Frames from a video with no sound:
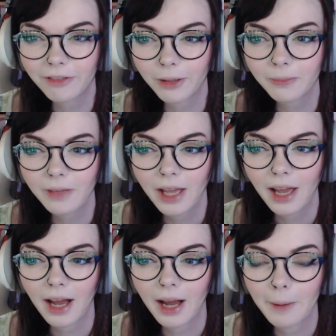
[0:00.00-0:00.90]
them
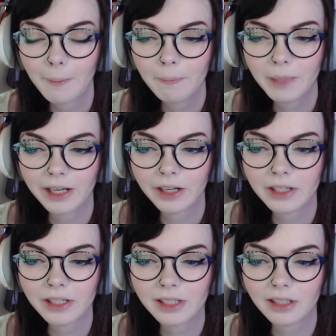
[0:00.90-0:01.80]

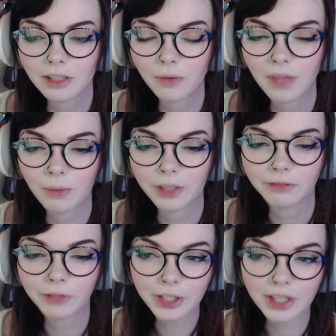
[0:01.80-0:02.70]
because, you know, they were in a
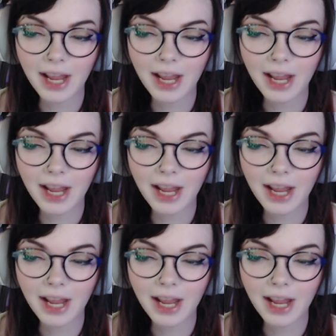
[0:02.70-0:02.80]
rush.